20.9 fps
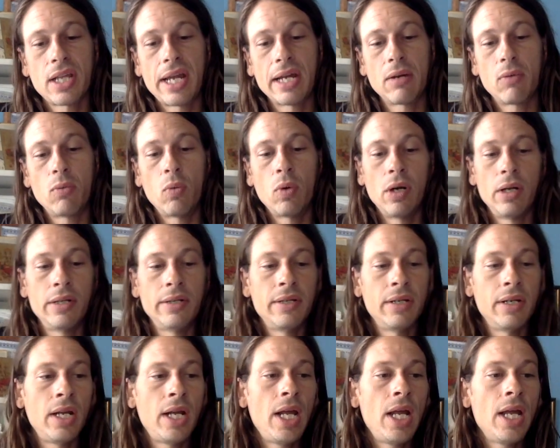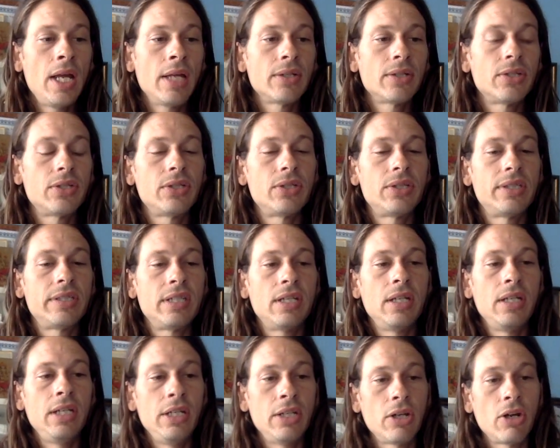like one. St-
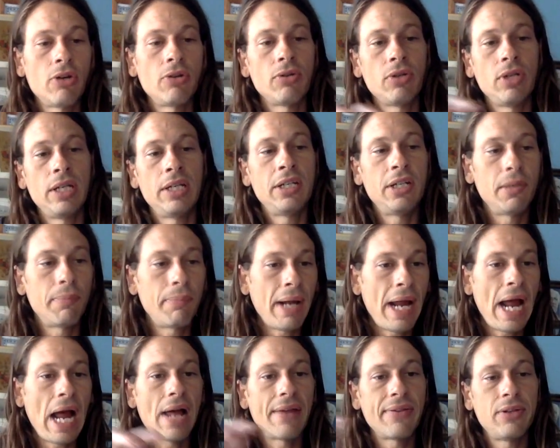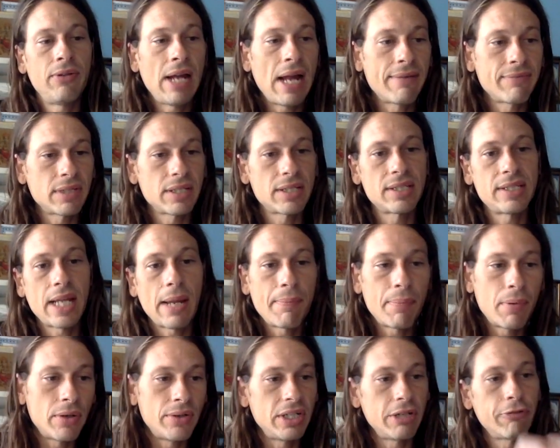you know, in your path, you have to
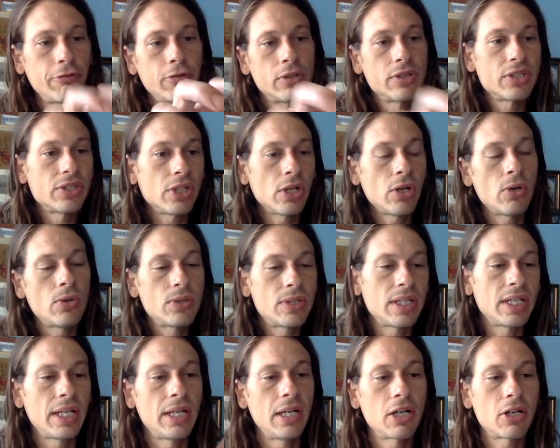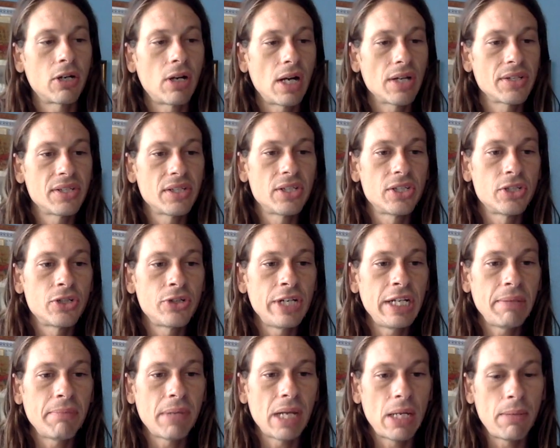step on different stones to get across a
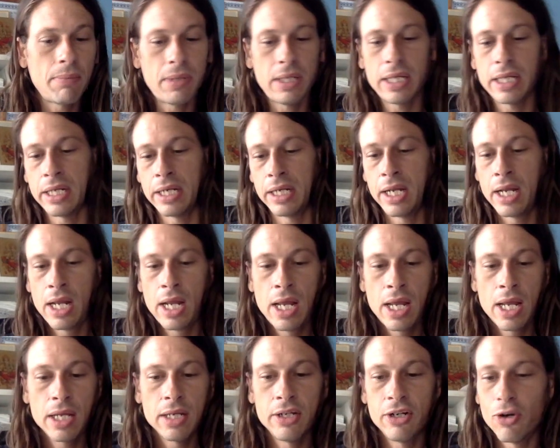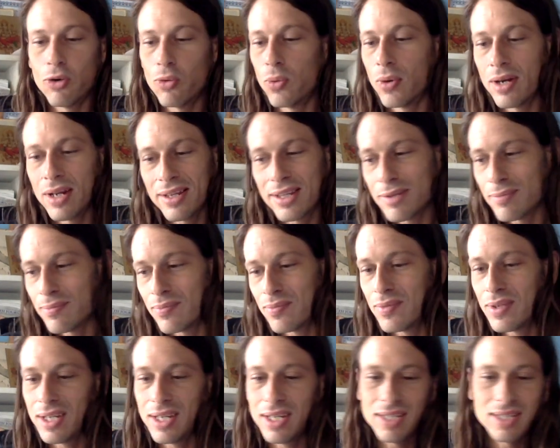stream, maybe. And, you know, one of
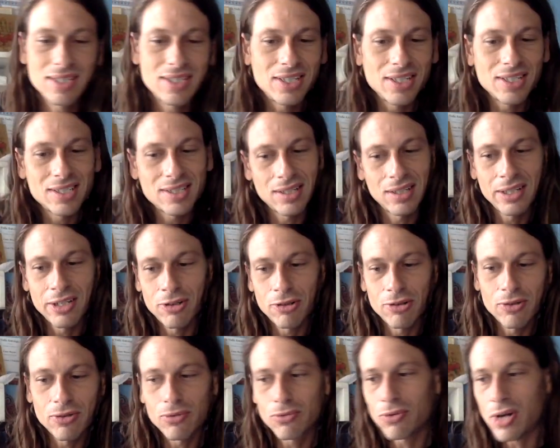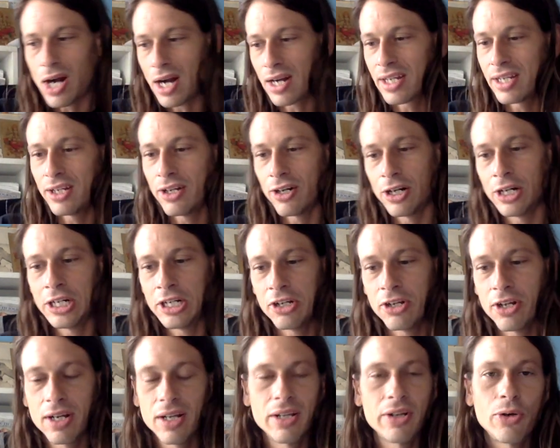them is just a little rockier and
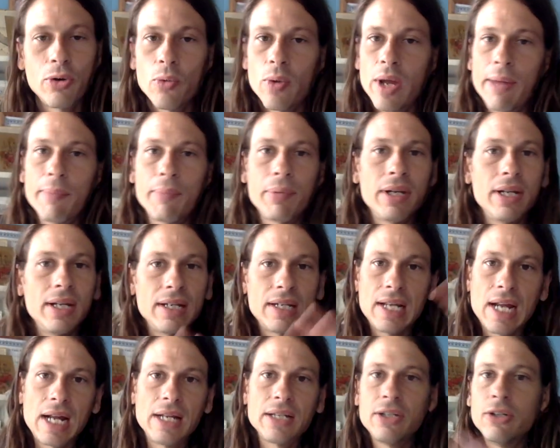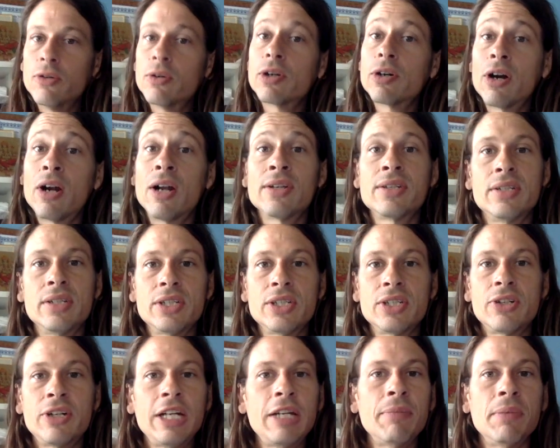you get a little wet, but it got you across the
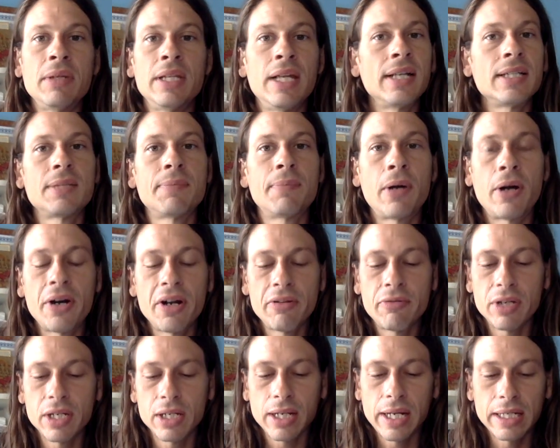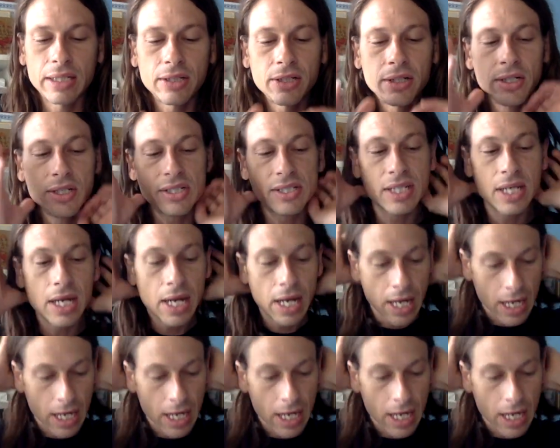stream. And that's part of it. Like, there's